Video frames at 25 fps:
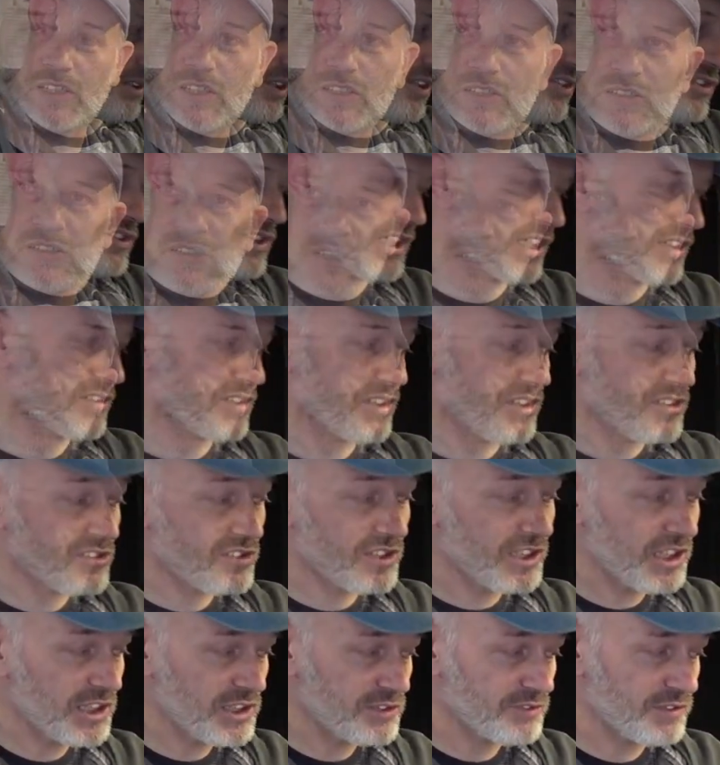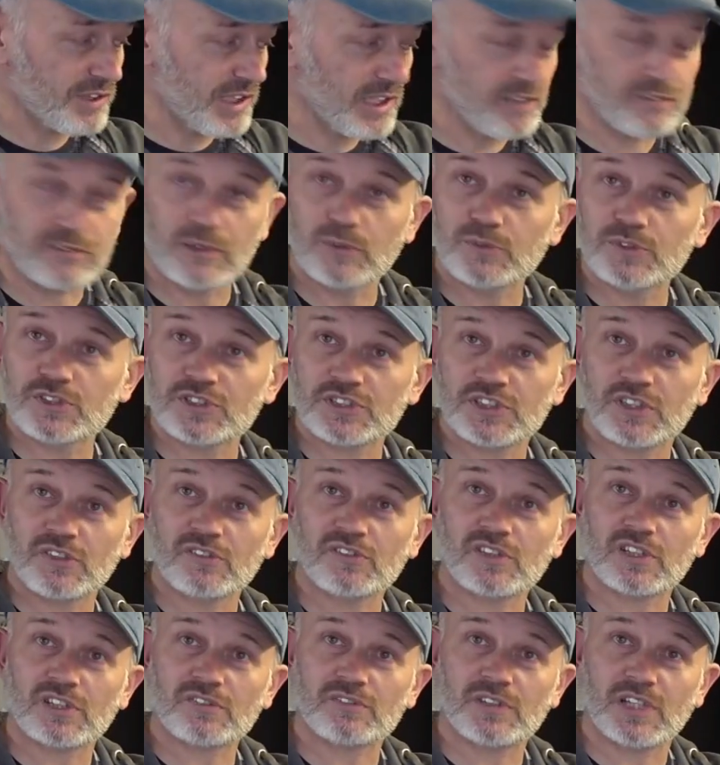This takes it a stage further up to
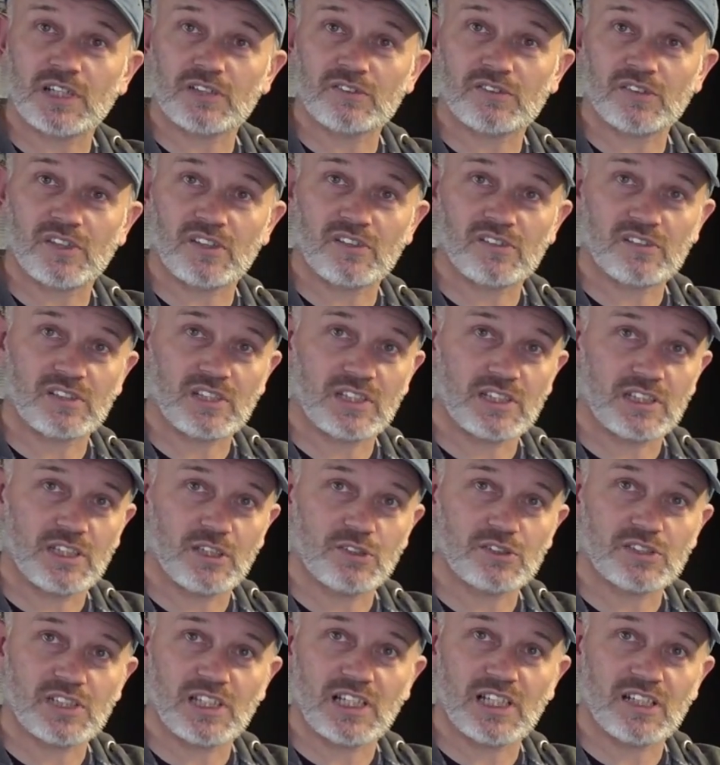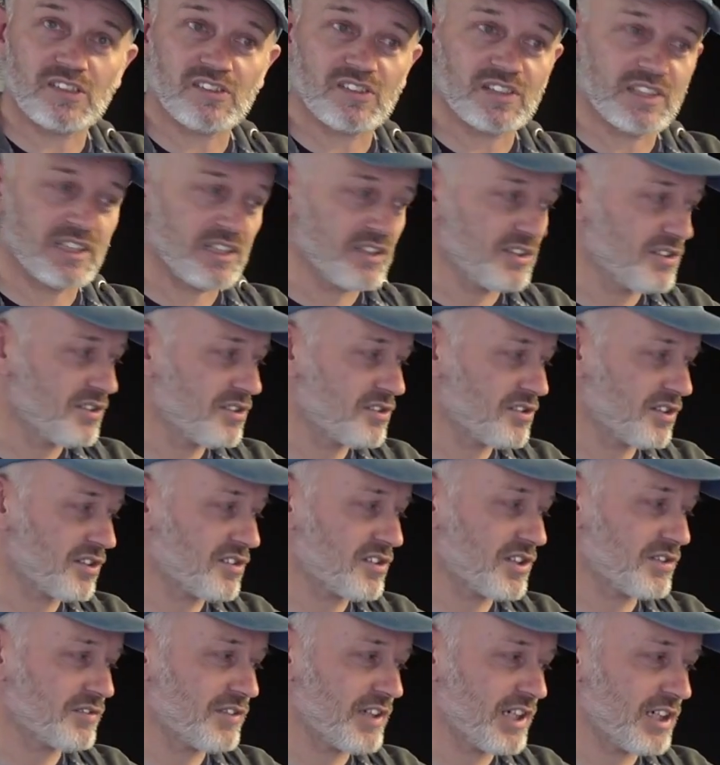265cc, utilising a
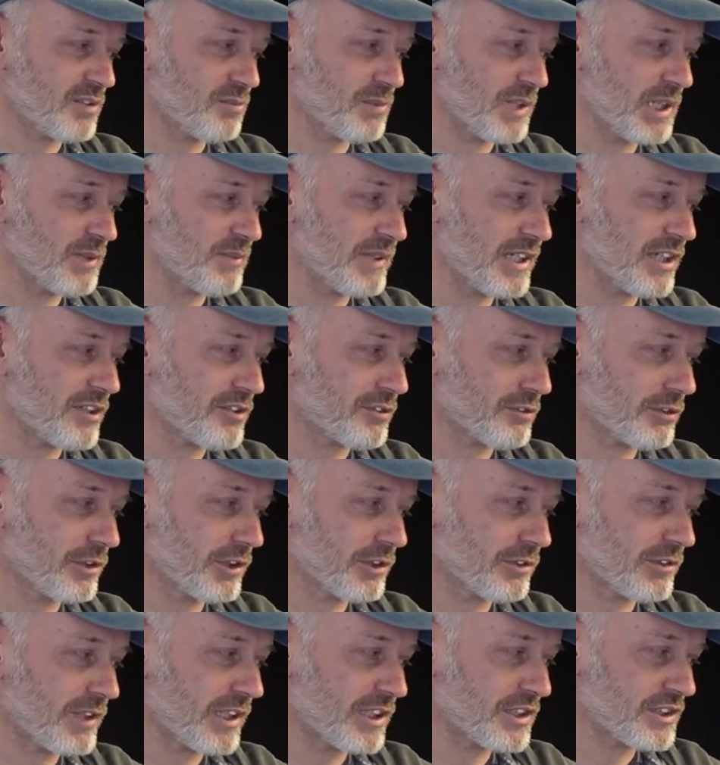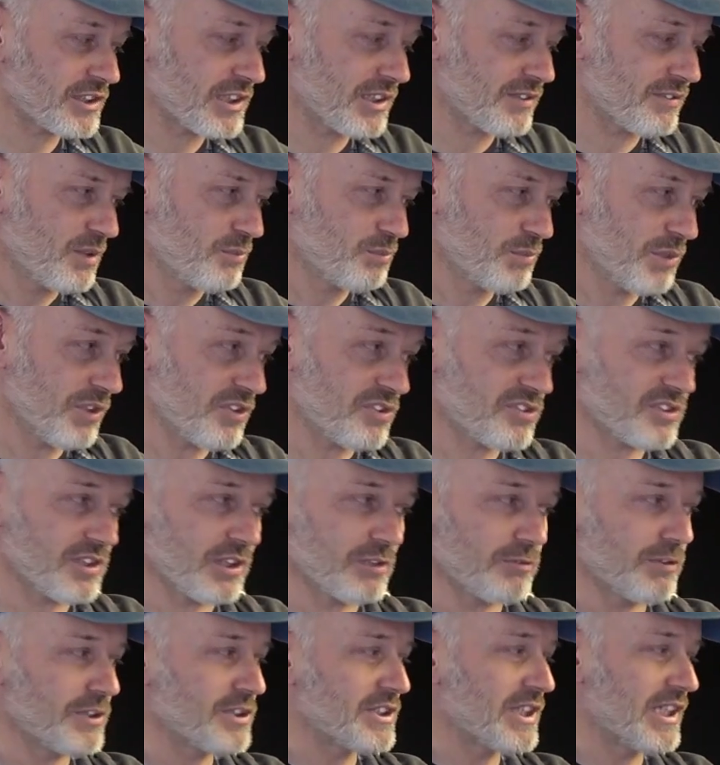65mm stroke crankshaft, but
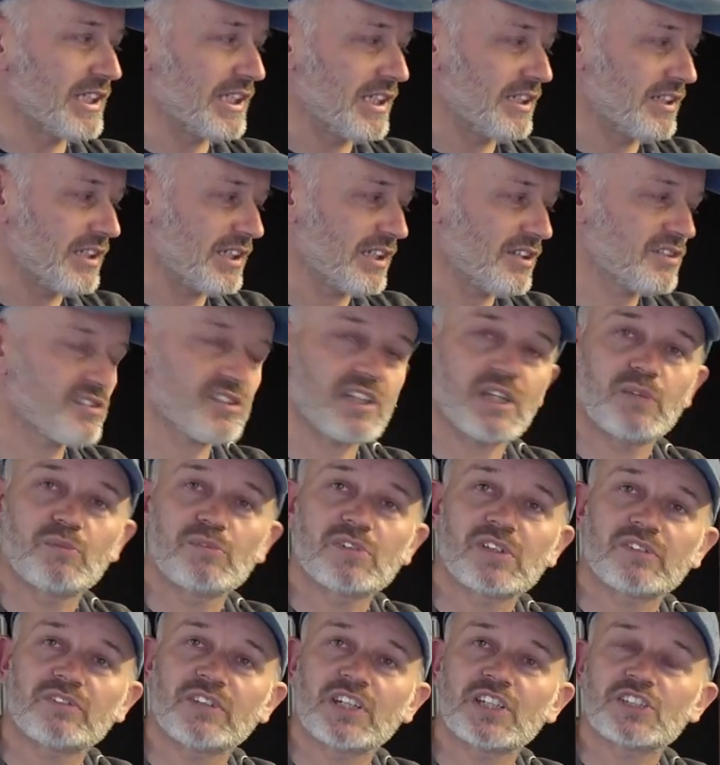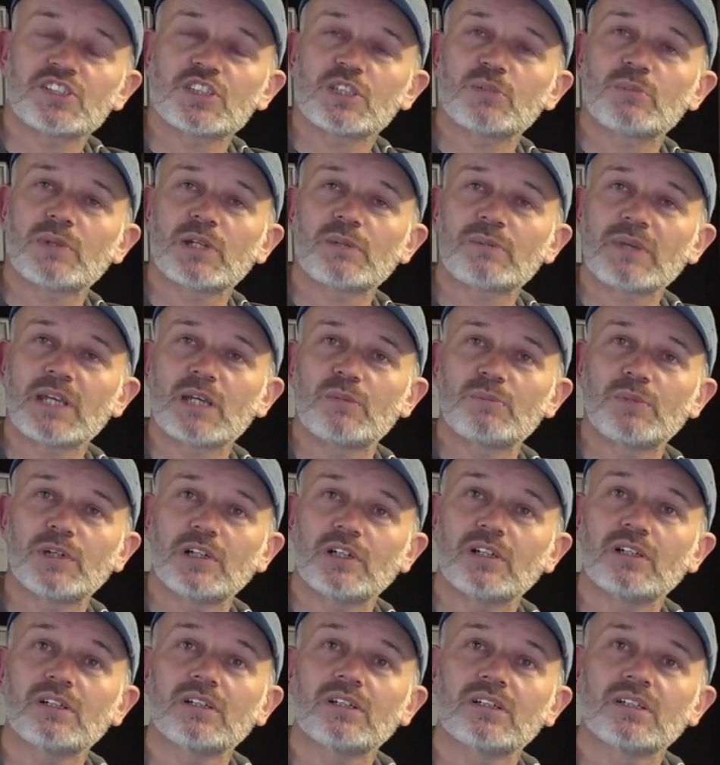still retaining the same 72mm
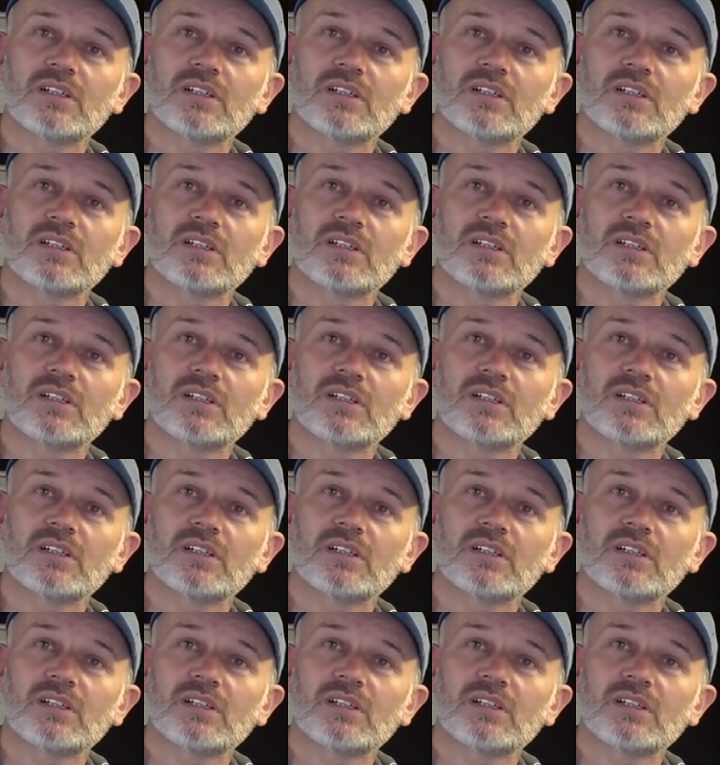bore